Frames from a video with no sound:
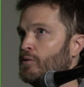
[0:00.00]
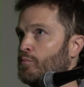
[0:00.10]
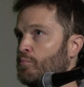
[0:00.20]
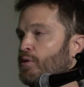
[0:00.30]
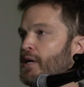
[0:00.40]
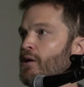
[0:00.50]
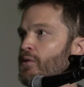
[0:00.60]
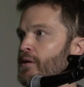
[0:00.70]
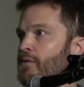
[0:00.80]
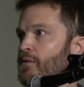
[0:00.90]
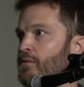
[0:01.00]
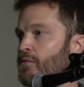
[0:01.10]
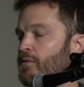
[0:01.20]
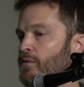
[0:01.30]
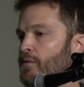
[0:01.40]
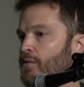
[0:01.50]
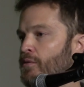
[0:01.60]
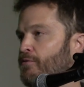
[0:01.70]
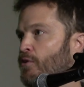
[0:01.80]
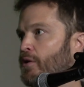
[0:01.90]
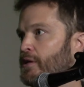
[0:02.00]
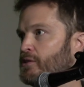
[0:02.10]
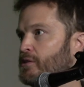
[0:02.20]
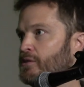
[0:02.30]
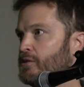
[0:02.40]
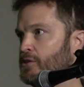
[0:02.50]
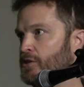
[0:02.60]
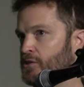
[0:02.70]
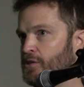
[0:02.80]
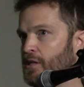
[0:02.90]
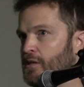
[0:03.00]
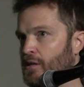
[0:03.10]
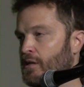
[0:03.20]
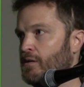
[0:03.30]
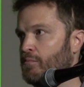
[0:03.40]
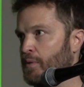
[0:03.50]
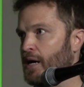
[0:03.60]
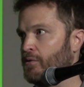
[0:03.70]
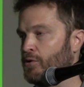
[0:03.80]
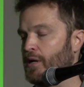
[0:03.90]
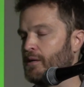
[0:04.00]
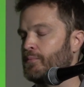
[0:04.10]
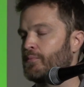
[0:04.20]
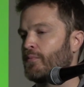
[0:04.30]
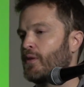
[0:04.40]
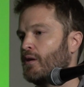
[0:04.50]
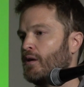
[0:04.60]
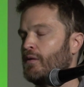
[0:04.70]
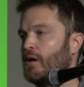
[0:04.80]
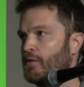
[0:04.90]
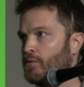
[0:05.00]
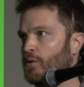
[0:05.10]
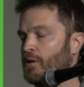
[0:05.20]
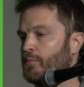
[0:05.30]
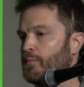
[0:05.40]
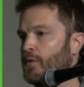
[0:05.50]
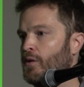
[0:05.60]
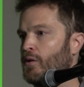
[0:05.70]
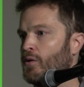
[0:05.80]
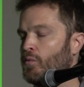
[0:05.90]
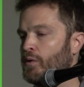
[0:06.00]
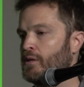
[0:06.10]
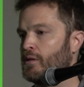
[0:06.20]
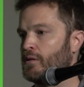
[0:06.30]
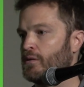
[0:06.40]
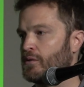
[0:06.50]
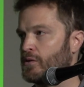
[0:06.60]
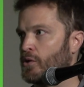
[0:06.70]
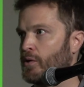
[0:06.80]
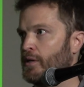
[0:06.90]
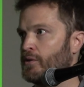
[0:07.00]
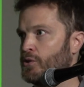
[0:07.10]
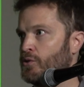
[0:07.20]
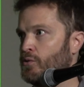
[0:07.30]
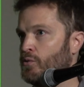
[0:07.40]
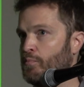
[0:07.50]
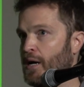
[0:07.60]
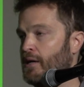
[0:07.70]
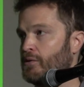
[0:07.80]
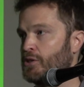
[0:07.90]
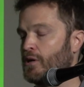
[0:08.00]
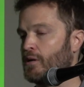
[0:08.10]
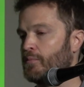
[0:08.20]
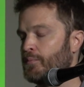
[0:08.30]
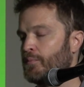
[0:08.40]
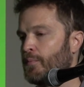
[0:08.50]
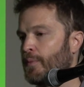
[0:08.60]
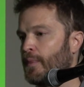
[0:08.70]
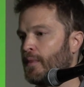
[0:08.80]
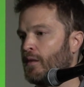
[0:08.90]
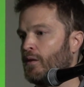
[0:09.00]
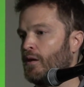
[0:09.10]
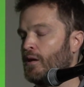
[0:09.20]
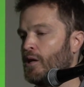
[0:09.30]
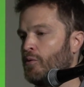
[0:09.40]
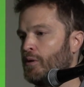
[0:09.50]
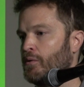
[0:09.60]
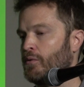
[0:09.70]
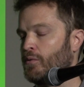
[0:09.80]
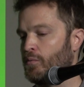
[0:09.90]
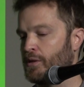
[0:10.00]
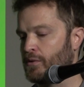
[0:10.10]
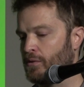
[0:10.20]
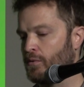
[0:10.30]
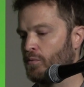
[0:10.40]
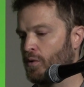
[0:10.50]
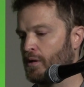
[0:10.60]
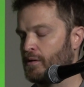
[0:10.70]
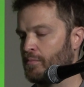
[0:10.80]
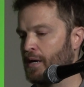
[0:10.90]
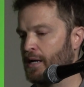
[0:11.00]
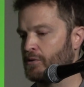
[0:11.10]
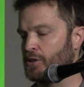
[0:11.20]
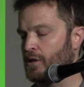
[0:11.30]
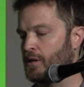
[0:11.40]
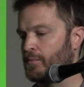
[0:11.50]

put out in the forest to just sit and biodegrade. And the other one we turn into biochar. Now when we turn one into biochar,